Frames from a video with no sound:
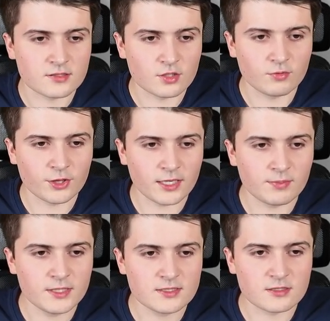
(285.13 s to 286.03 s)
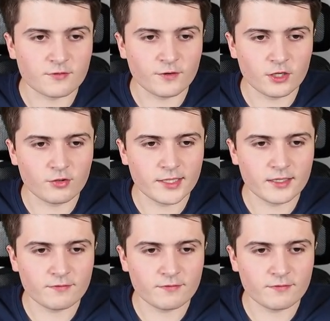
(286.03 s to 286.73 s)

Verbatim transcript: So what that means is the following.